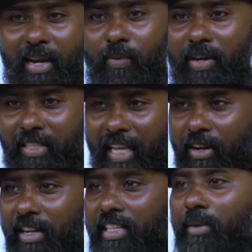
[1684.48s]
And one
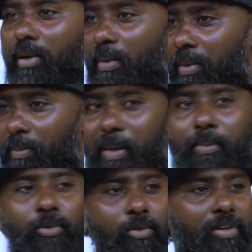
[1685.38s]
psychological problem,
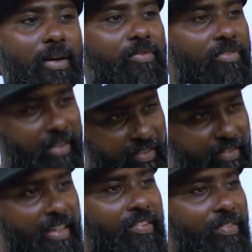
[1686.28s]
people who come
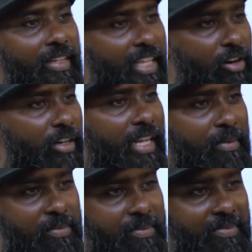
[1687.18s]
from very far, they're on time.